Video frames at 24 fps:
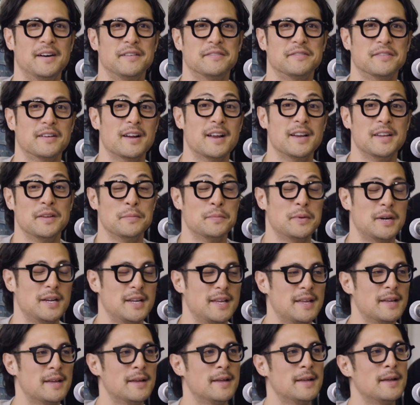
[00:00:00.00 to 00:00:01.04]
for
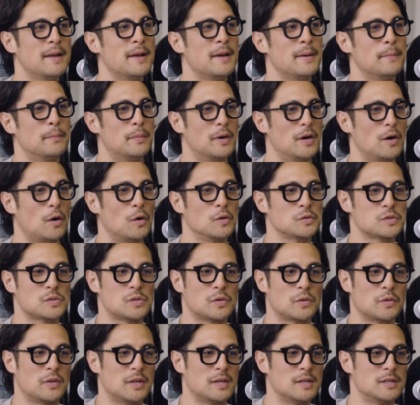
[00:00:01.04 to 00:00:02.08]
anybody. But
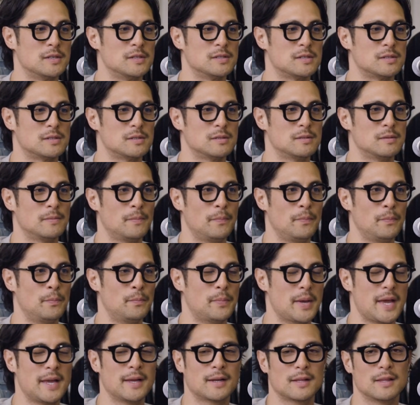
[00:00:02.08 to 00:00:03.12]
also there's
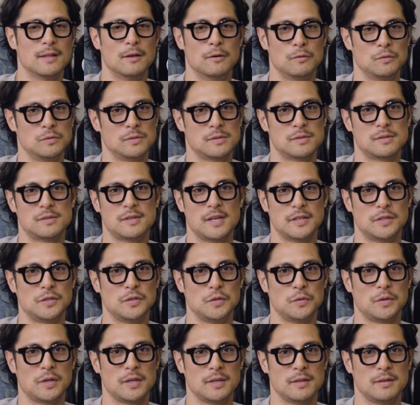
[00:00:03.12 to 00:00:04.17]
bank loans that
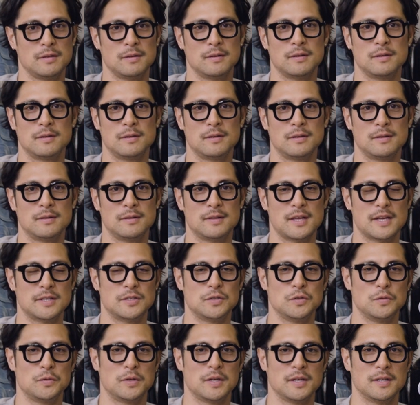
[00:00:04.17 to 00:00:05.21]
you can
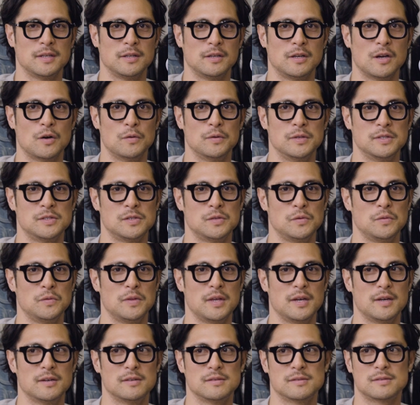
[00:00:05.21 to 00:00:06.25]
go into.
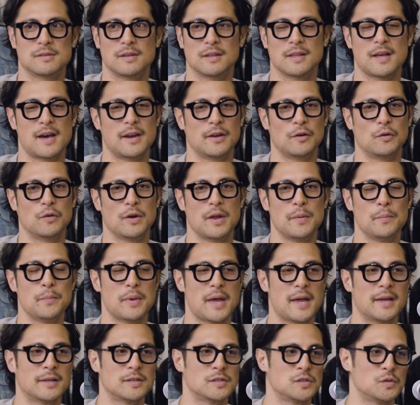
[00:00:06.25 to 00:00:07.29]
There's a lot of great
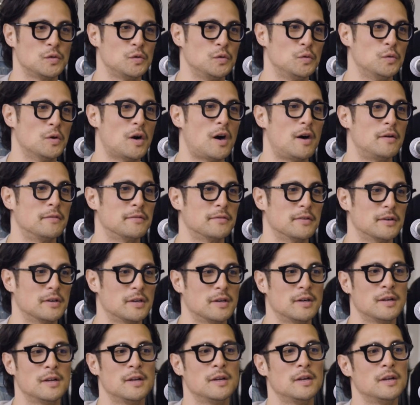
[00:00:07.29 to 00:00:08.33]
banks who
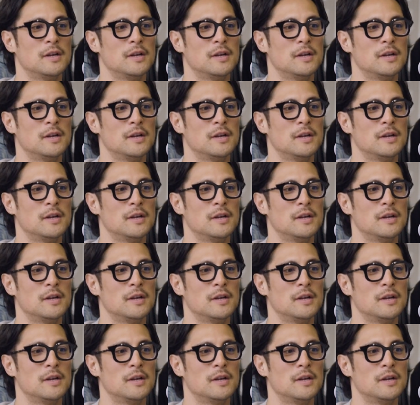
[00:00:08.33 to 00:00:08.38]
offer